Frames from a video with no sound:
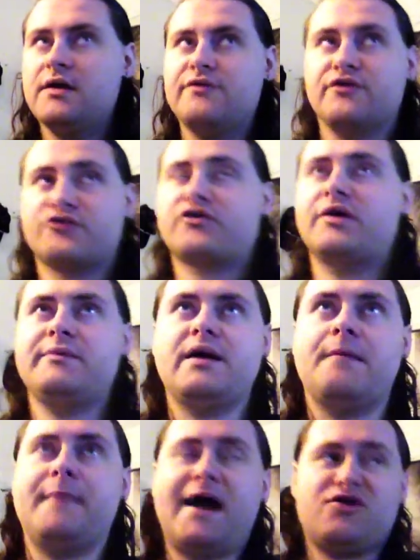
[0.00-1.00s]
there's going to be
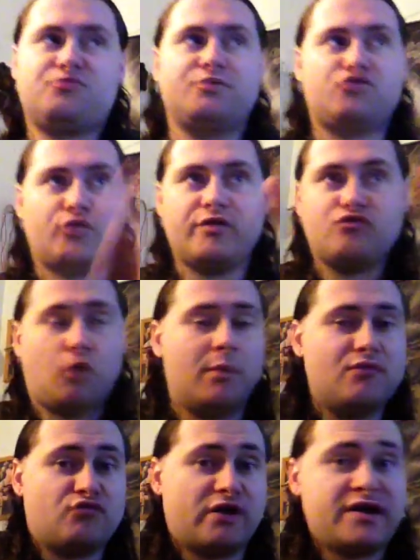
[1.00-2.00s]
a match between
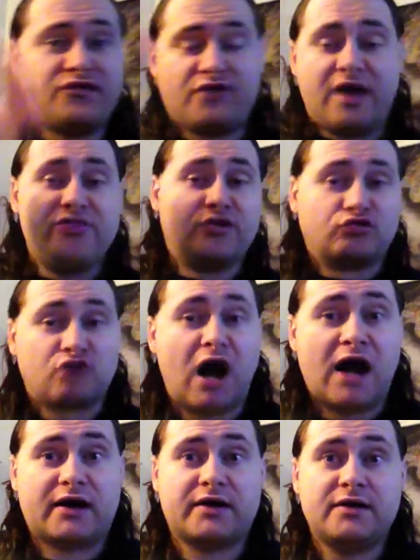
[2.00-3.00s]
Roman Reigns and The
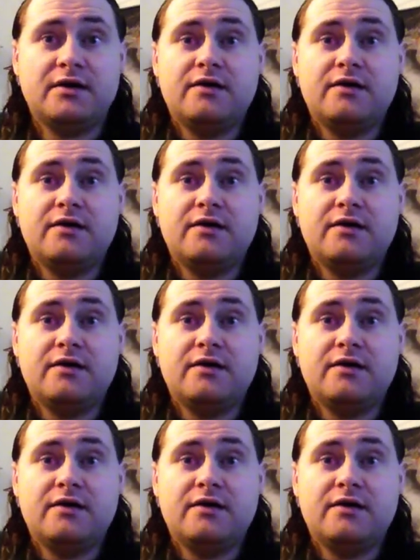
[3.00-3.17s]
Rock.